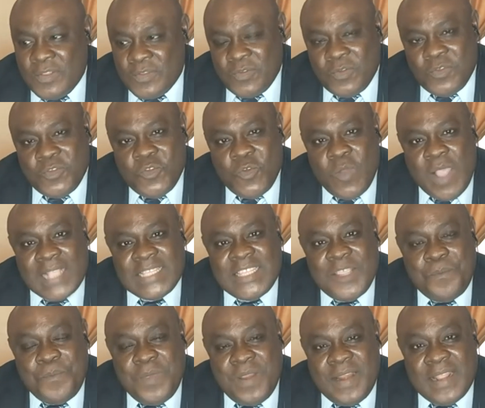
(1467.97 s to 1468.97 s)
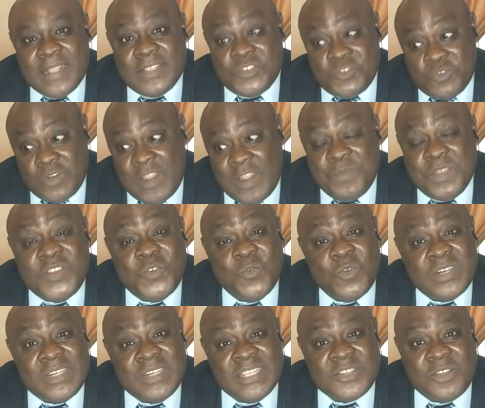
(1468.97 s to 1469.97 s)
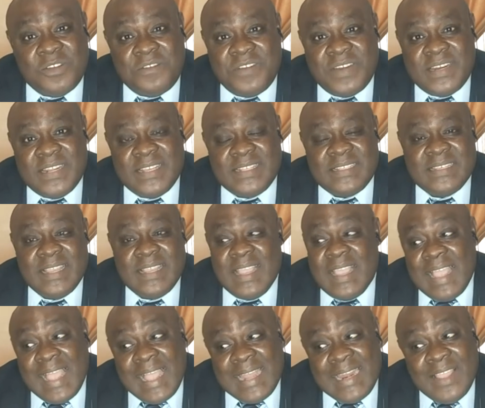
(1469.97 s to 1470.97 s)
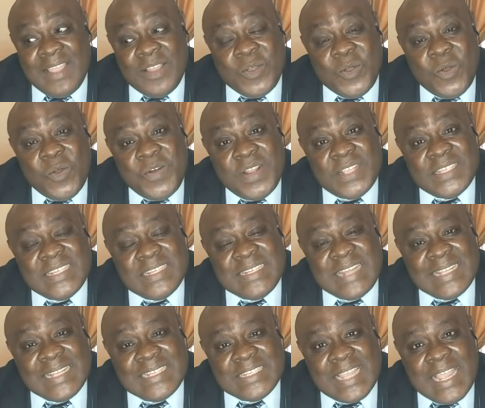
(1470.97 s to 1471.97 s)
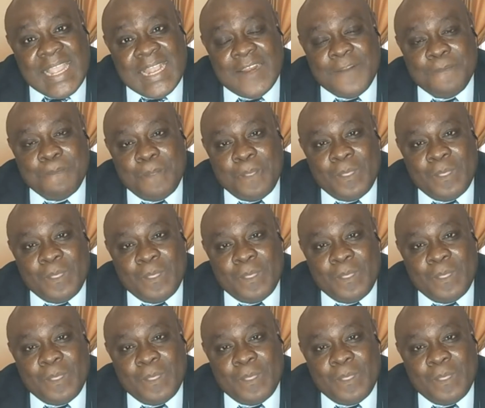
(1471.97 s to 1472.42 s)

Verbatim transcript: So you as a parent should have been the one discovering it and encouraging that child.